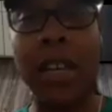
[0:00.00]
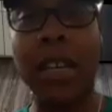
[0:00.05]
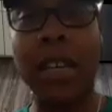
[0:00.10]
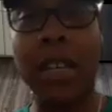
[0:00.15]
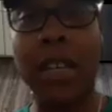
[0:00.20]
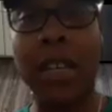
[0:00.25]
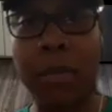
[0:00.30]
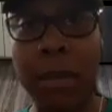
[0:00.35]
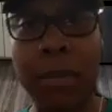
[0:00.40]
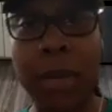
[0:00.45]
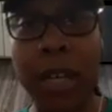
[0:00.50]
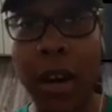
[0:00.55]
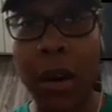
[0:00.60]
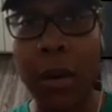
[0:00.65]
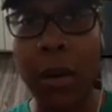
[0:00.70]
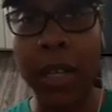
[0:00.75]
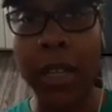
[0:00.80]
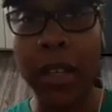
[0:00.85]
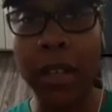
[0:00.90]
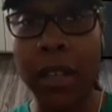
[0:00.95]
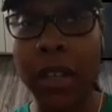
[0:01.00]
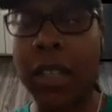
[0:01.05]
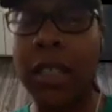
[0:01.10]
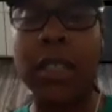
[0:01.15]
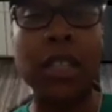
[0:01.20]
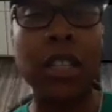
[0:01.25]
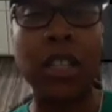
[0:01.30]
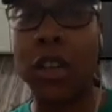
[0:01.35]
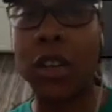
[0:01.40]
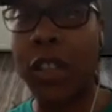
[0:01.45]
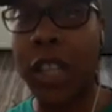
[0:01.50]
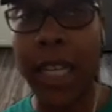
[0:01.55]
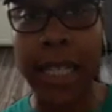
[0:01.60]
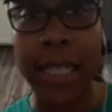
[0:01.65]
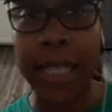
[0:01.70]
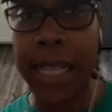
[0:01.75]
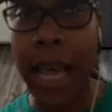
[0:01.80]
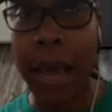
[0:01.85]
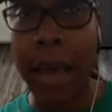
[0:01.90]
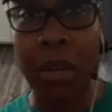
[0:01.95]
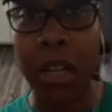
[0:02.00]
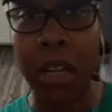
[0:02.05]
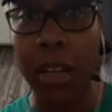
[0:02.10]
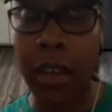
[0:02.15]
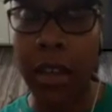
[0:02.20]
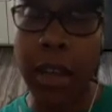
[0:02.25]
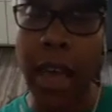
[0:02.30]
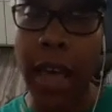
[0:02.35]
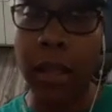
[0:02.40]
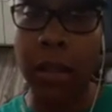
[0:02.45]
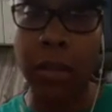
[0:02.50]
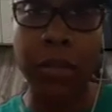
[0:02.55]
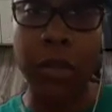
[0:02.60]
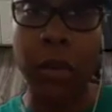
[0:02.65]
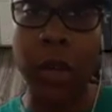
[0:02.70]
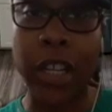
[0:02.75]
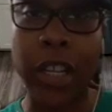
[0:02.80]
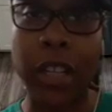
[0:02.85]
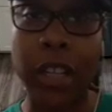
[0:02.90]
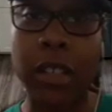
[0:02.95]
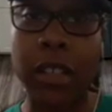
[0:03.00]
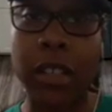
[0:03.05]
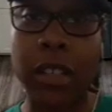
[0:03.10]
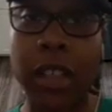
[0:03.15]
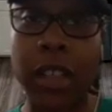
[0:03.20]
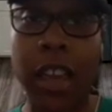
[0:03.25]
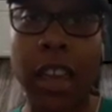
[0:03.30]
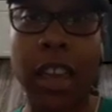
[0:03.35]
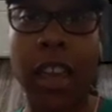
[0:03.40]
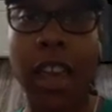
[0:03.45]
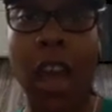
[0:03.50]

keeps me going is to know that it's happening in California. Like,